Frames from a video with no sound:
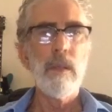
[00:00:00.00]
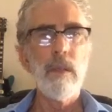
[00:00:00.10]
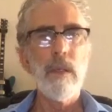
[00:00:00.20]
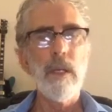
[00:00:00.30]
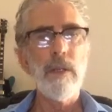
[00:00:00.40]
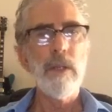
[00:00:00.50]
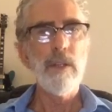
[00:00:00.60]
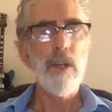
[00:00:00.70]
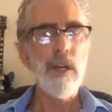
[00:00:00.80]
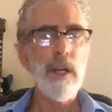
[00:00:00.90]
Nice. Now
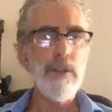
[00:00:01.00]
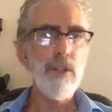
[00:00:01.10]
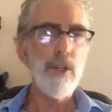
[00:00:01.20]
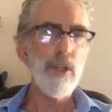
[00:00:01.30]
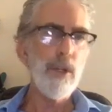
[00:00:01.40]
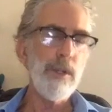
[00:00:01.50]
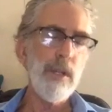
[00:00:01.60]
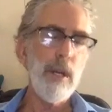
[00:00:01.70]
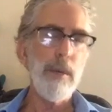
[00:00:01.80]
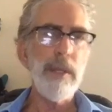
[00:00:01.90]
starting on the circle,
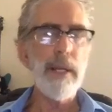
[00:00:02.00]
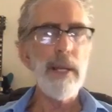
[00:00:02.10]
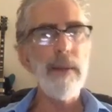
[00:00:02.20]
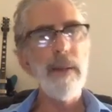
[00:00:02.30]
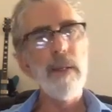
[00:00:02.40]
start with again,